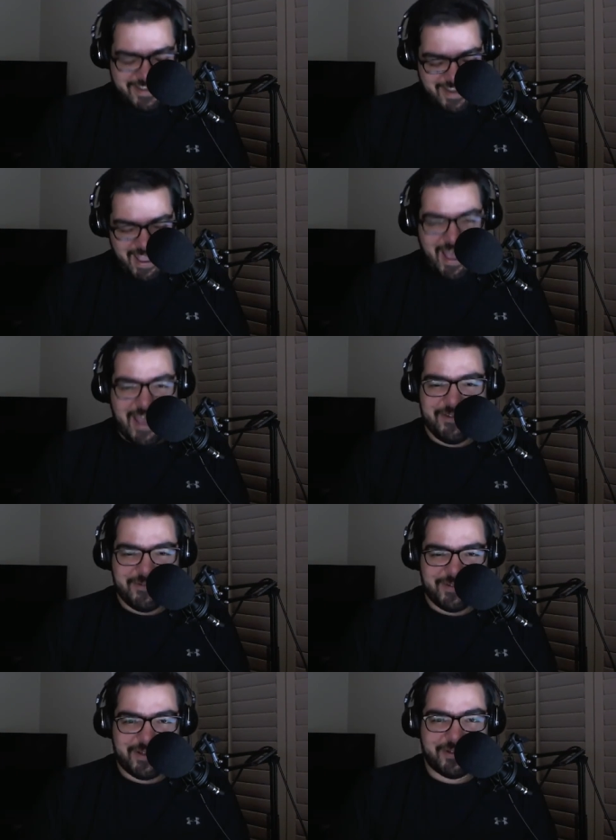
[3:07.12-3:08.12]
I
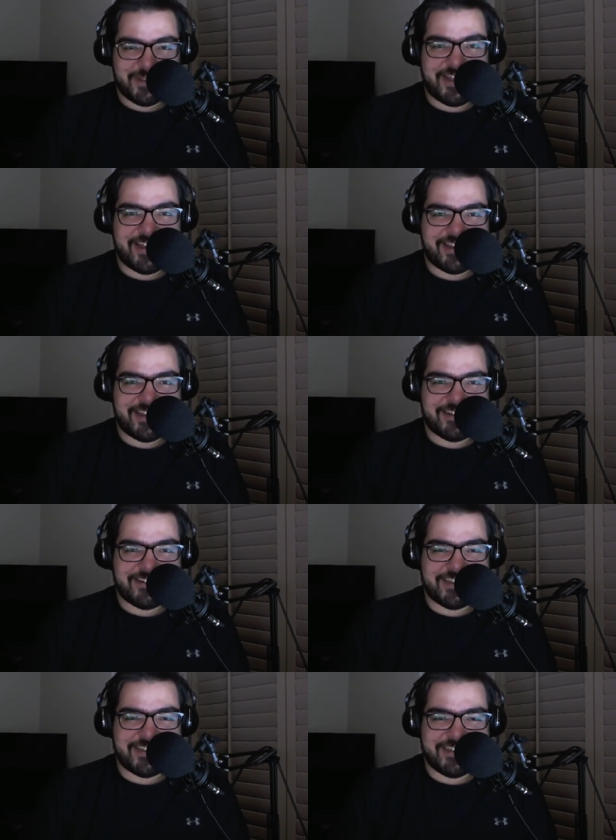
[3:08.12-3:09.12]
felt like
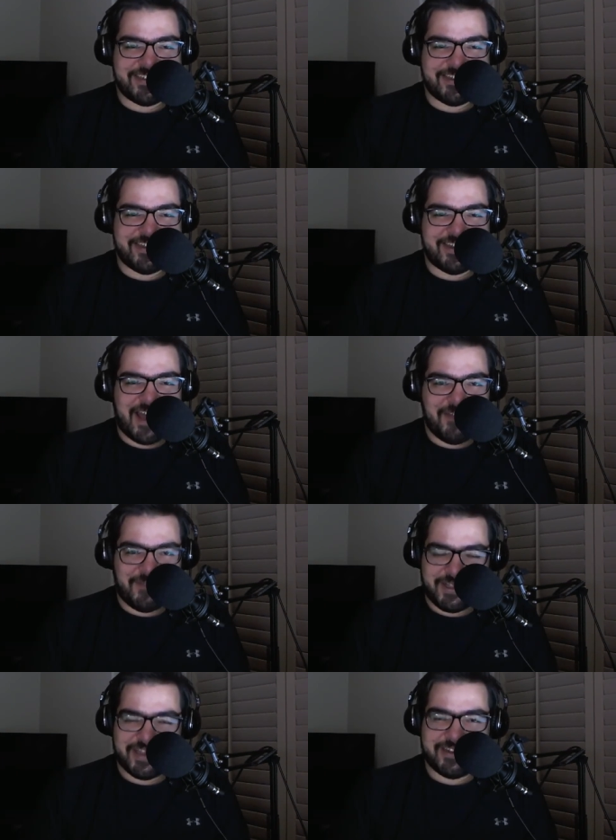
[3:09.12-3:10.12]
the, uh, I
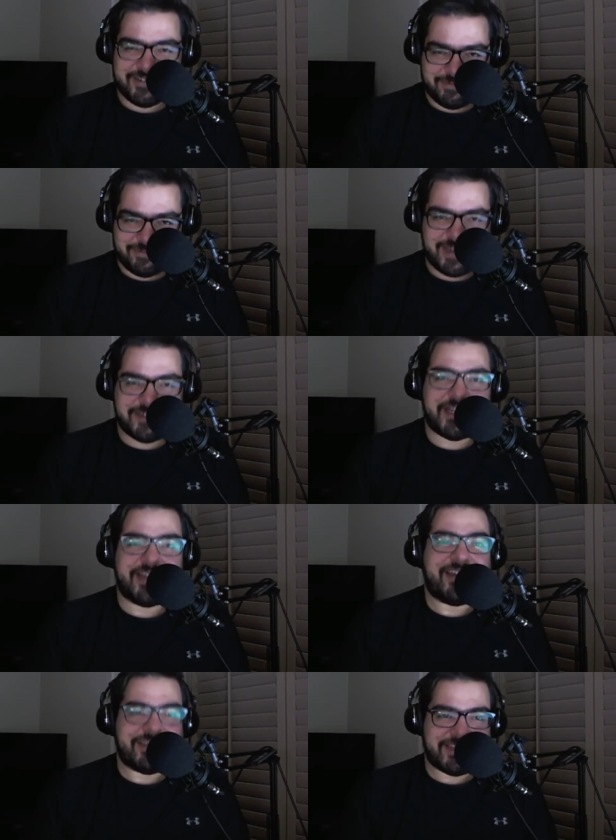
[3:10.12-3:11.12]
felt like a right
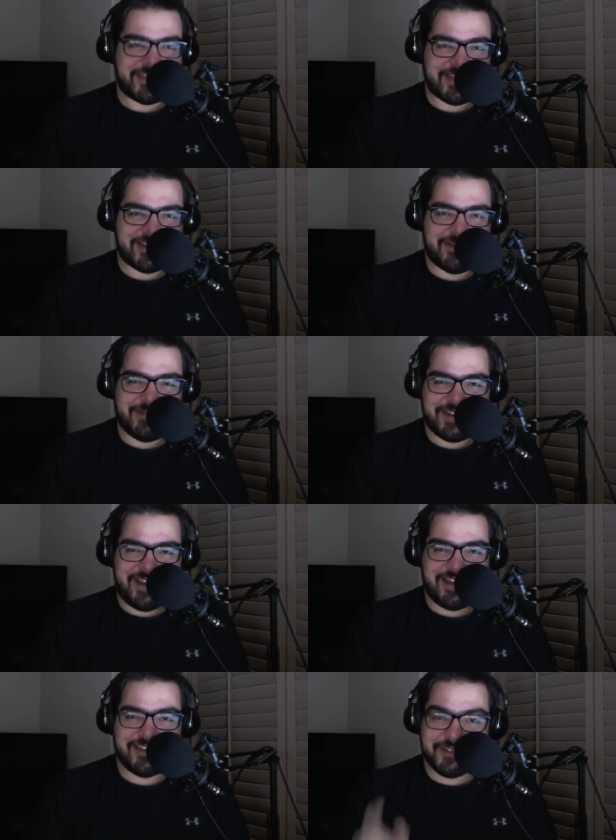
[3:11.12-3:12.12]
jackass at that time, and
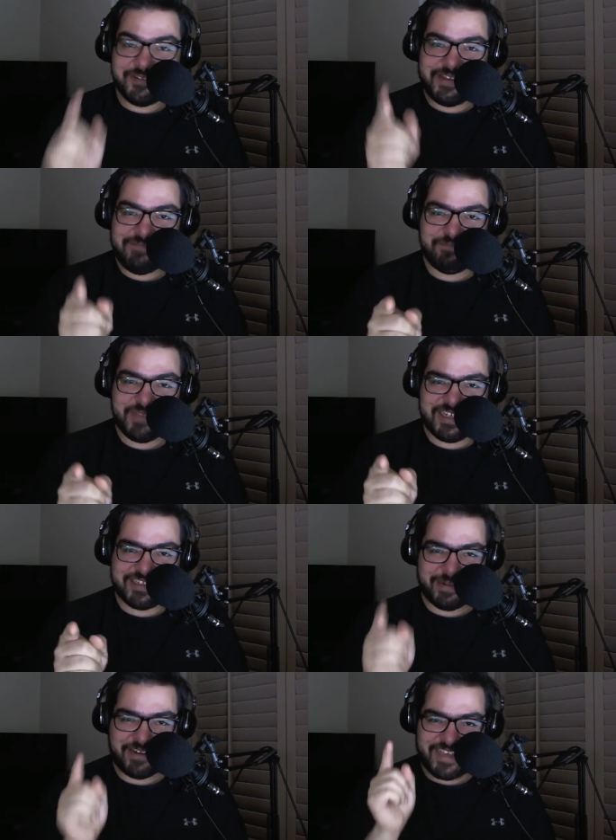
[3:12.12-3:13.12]
I deserved it, because
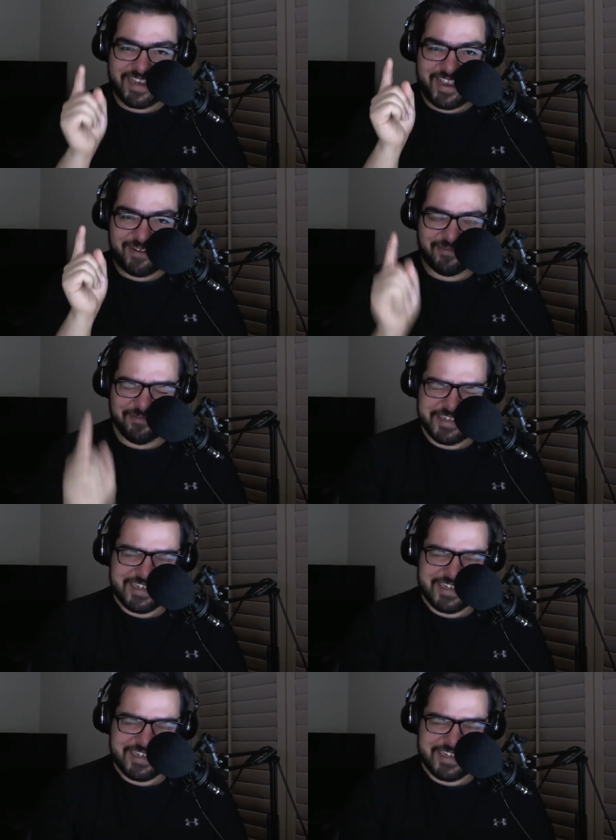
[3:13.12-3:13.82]
apparently I can't read,